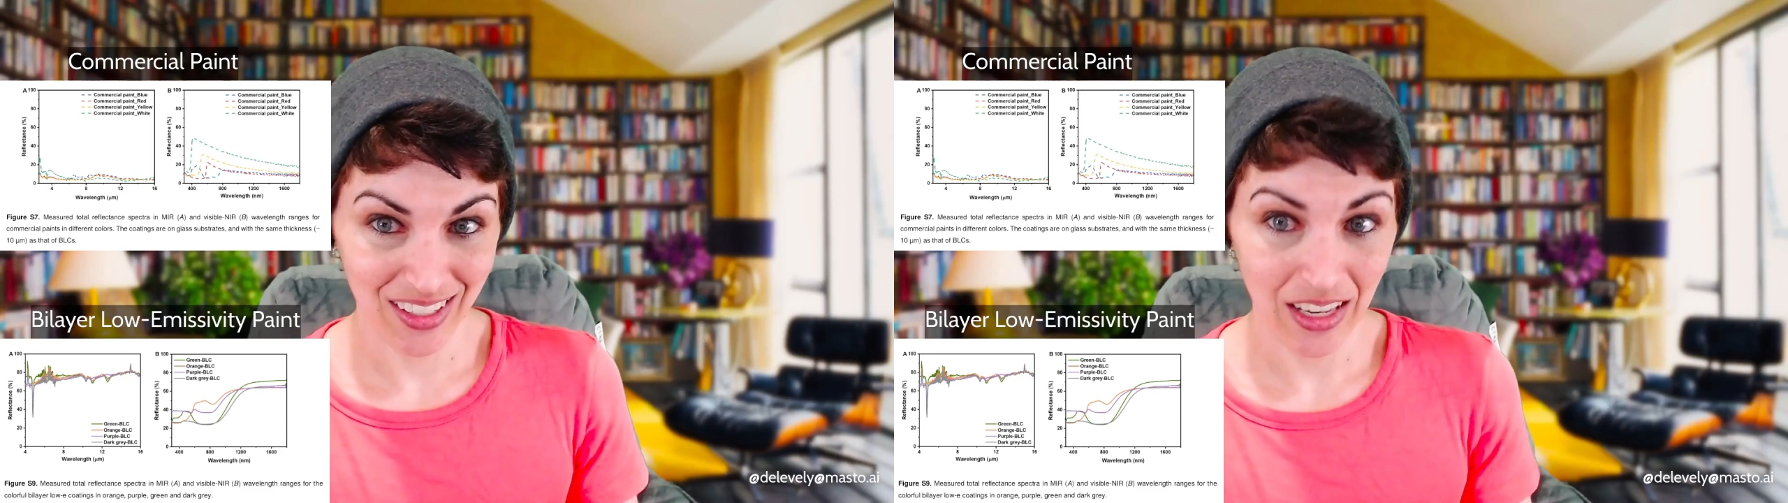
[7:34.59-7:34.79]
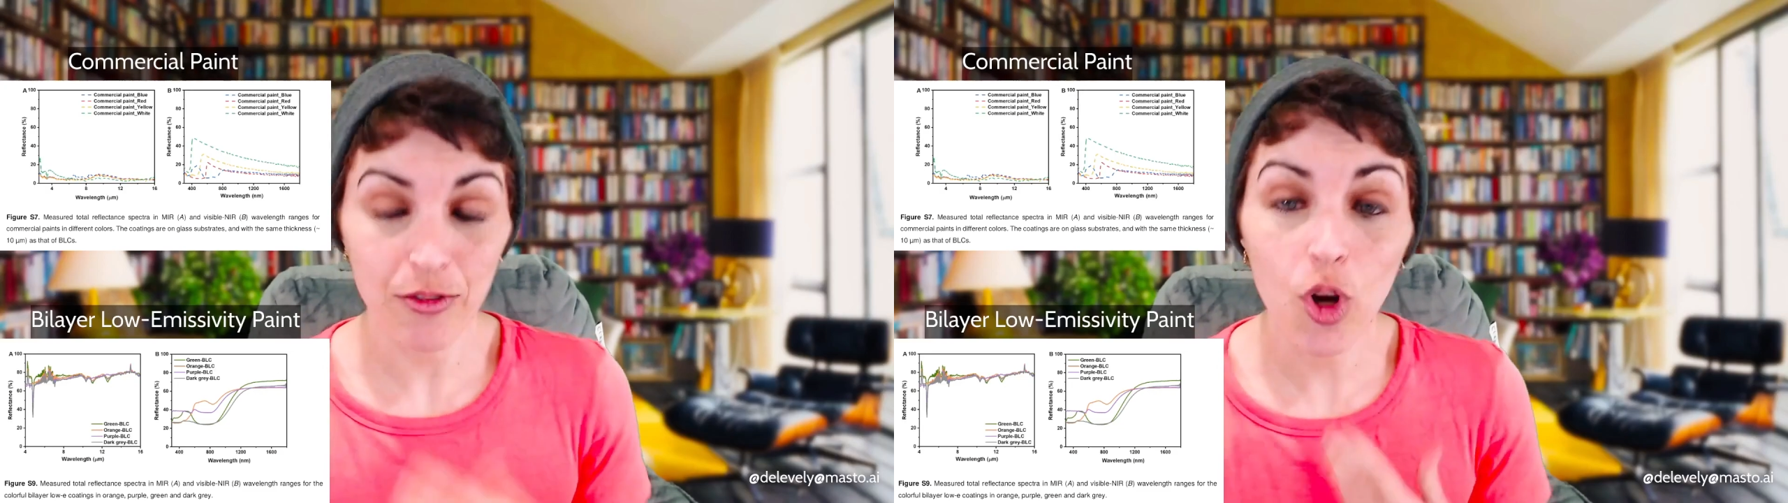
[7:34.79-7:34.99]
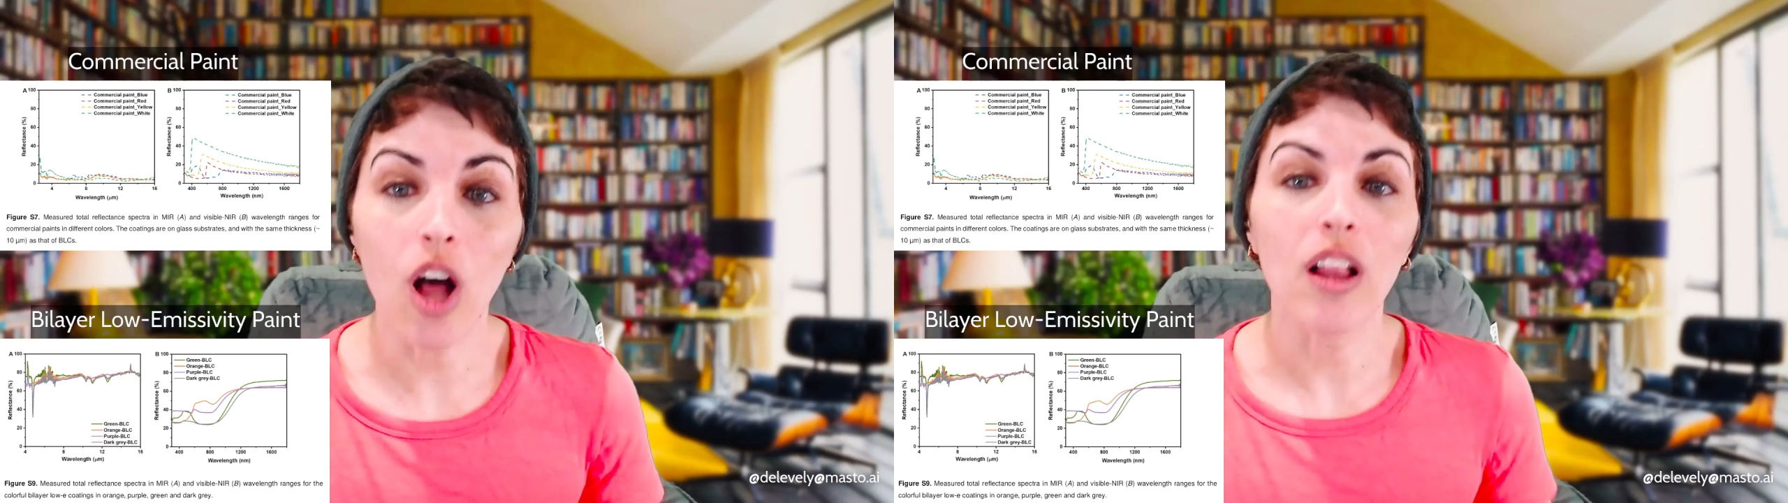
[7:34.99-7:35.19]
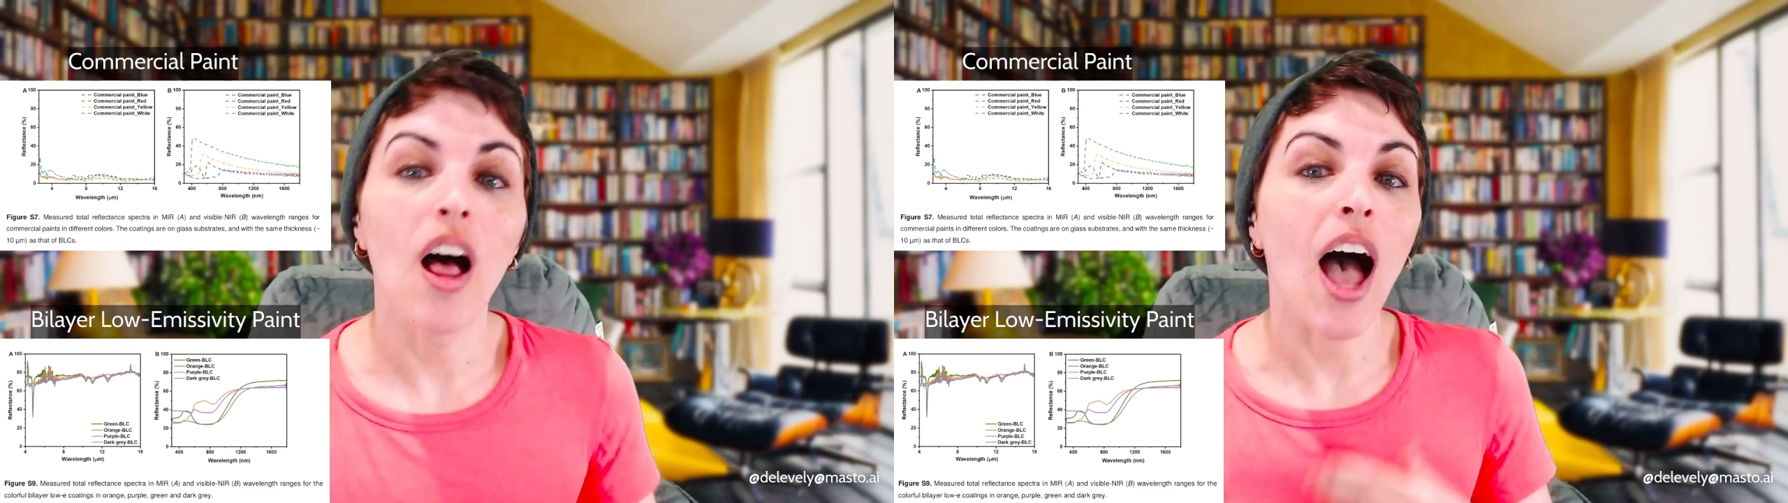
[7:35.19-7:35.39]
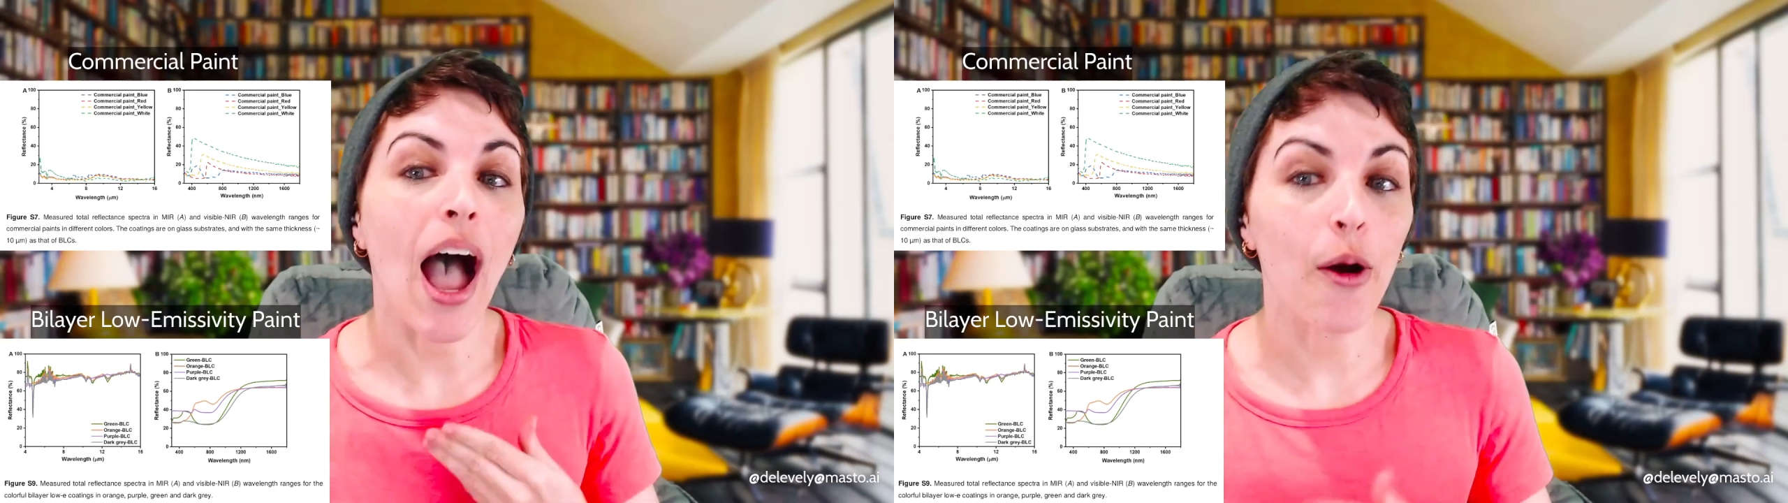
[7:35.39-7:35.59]
After all,
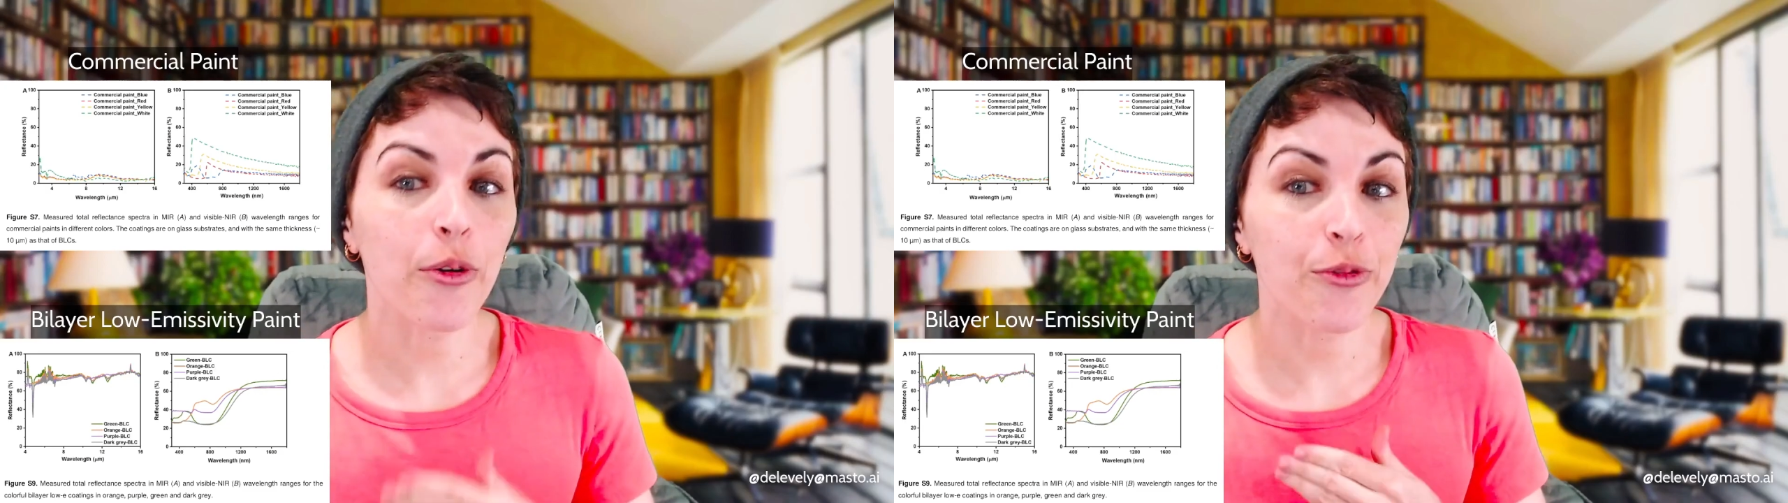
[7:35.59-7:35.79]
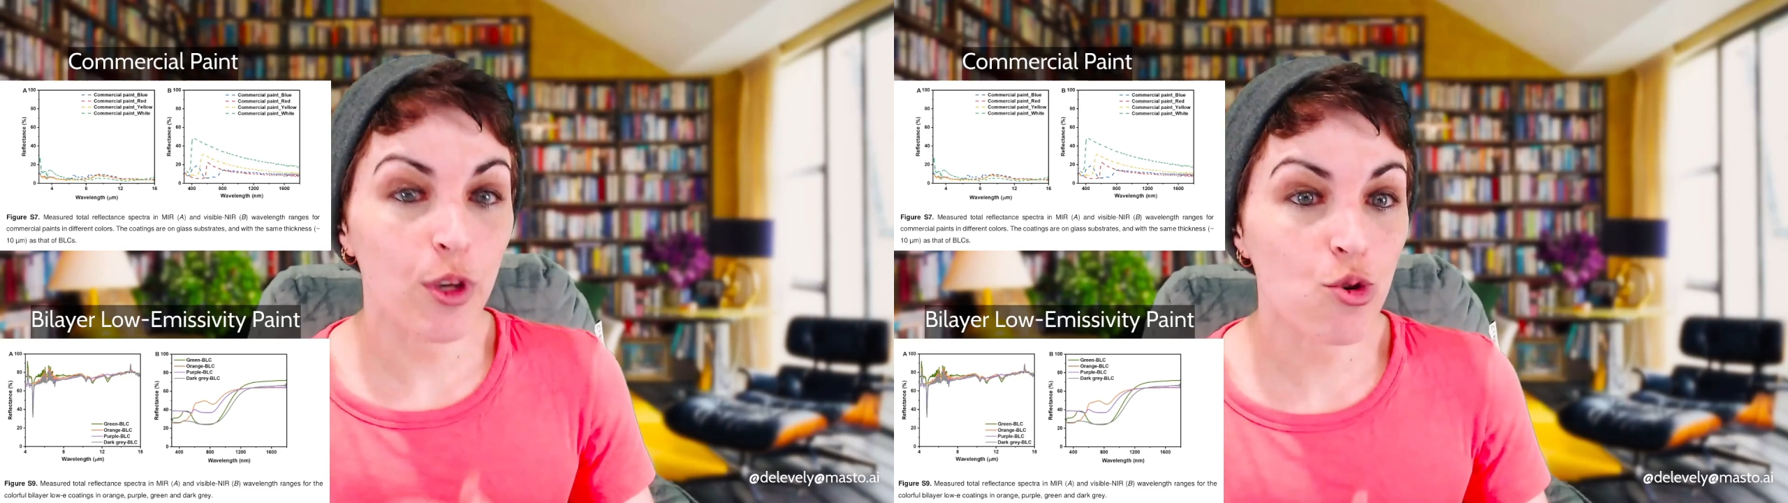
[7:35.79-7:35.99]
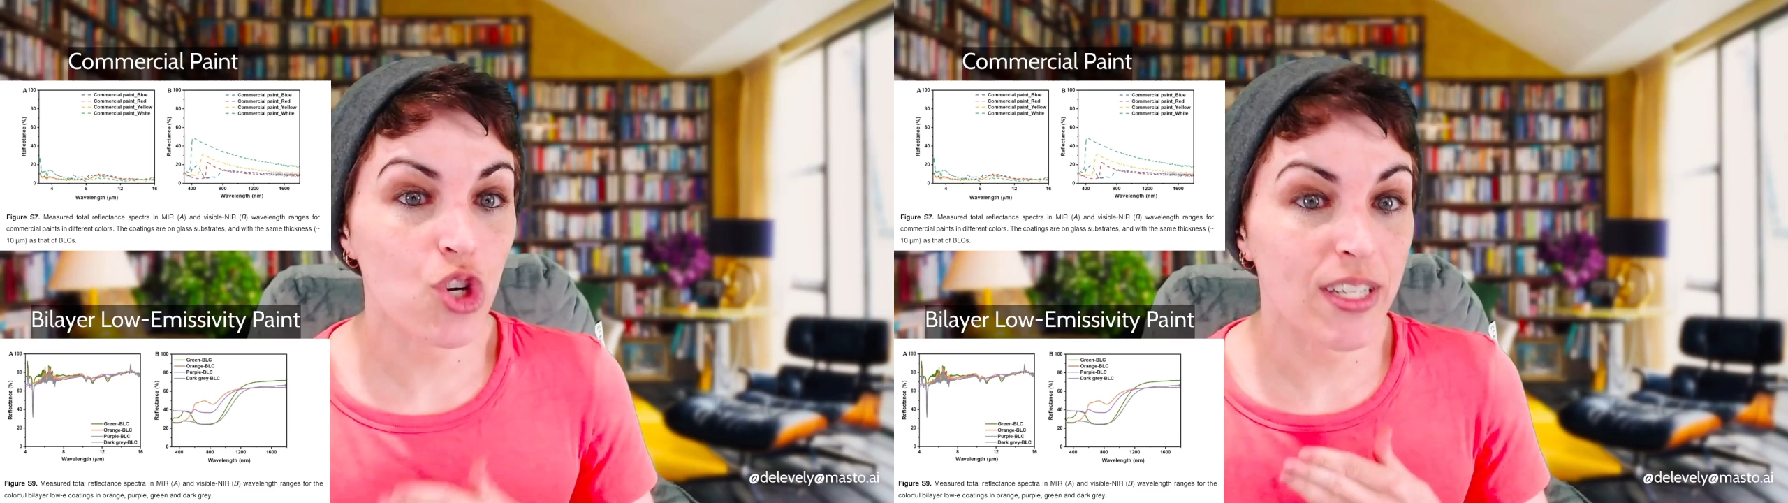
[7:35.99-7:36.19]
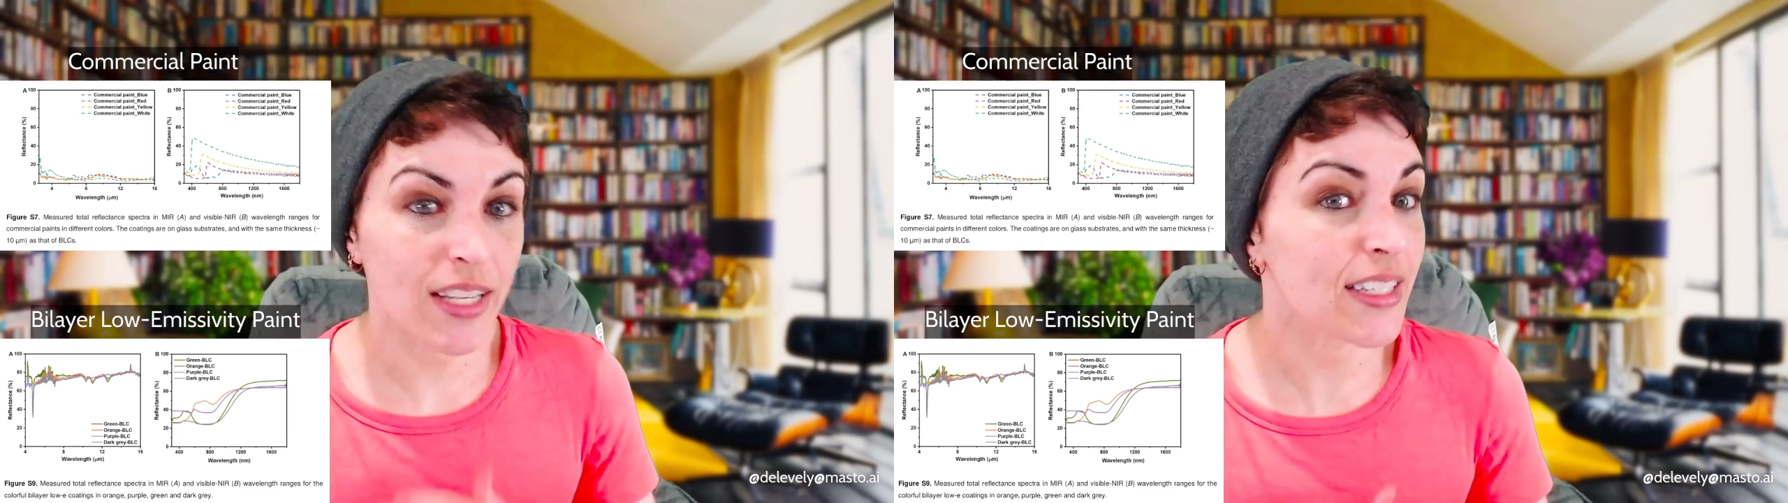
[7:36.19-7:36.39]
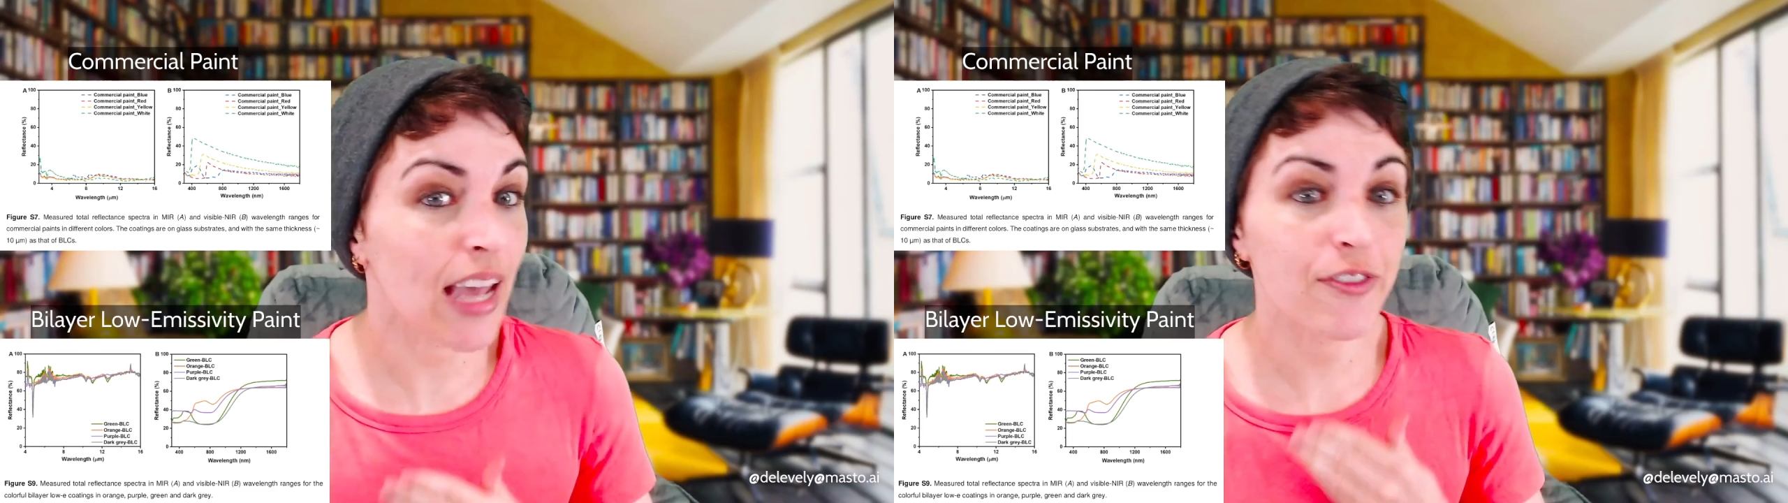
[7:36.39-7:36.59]
our fuchsia
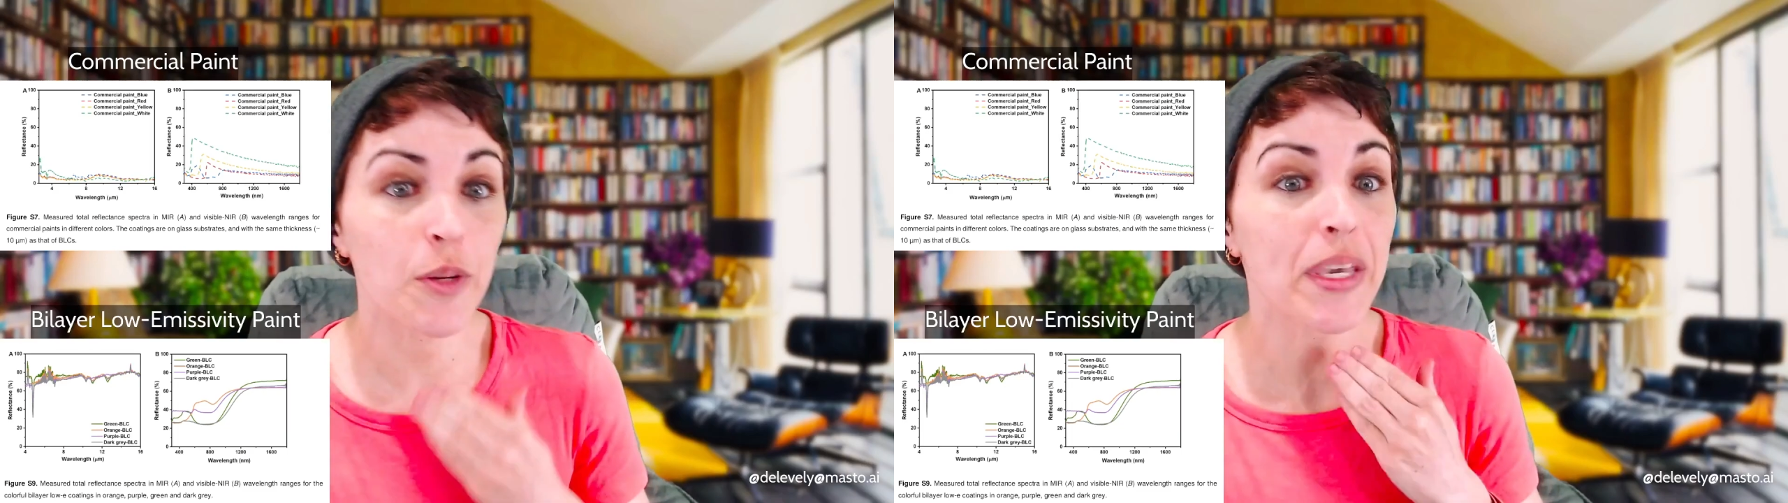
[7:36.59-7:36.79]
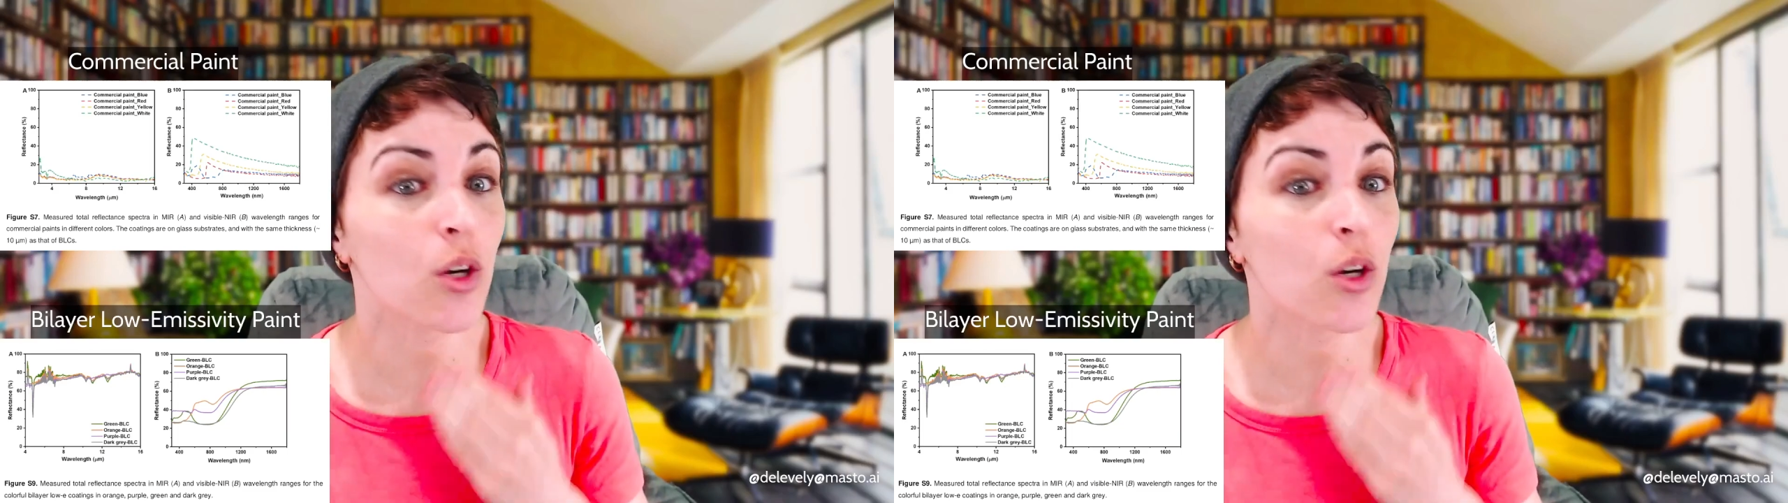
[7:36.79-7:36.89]
doesn't have to be